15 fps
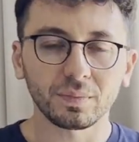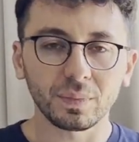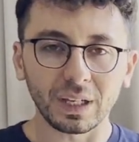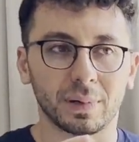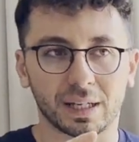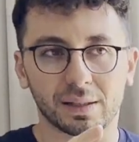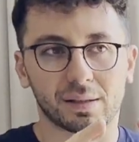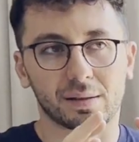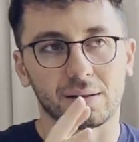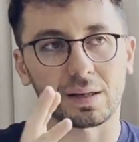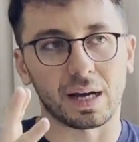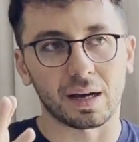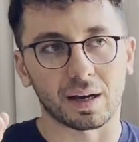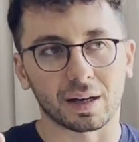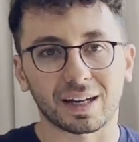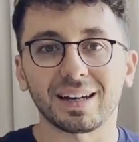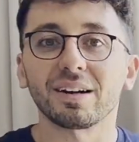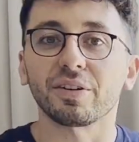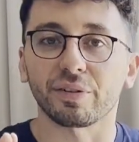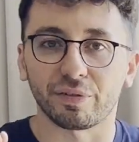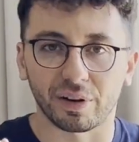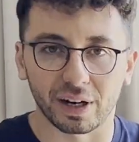let's
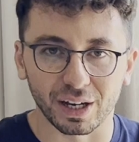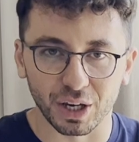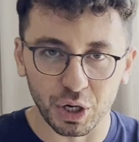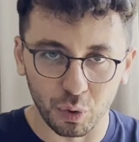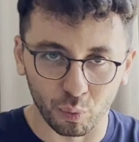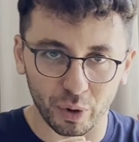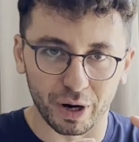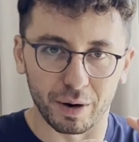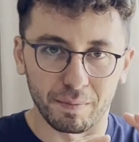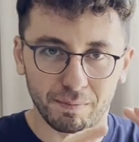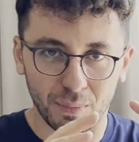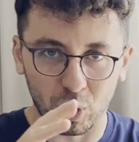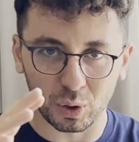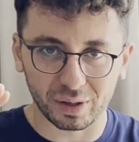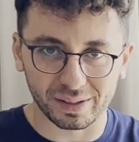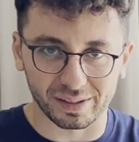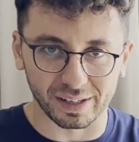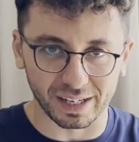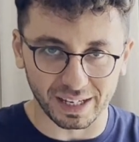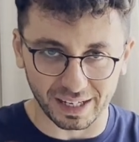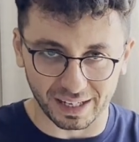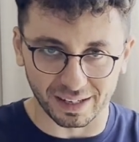clarify where Moxy
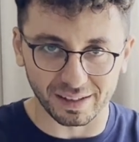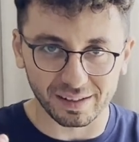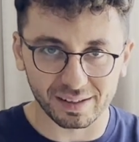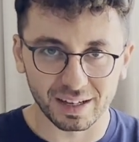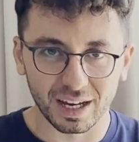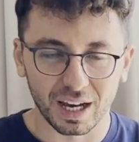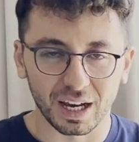is.